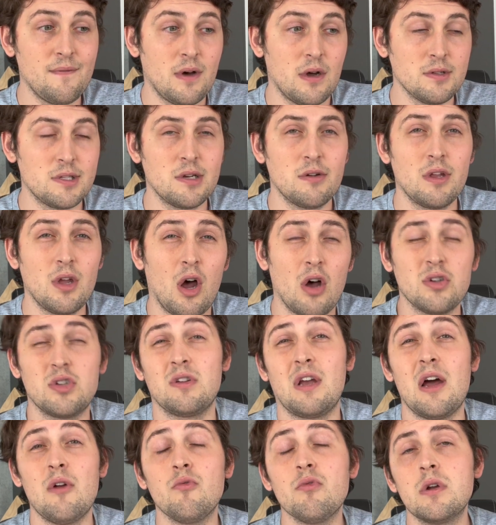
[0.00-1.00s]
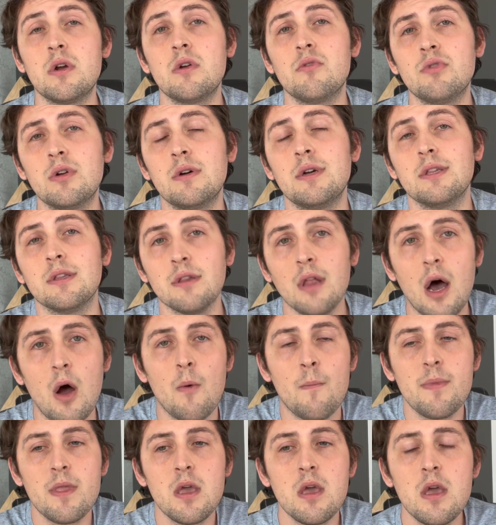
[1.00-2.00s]
volatility also got really
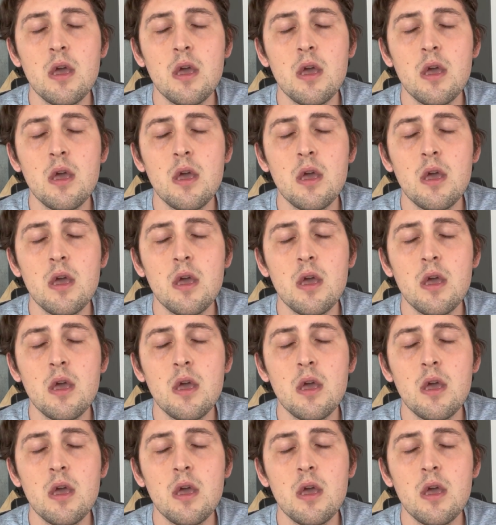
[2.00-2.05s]
low.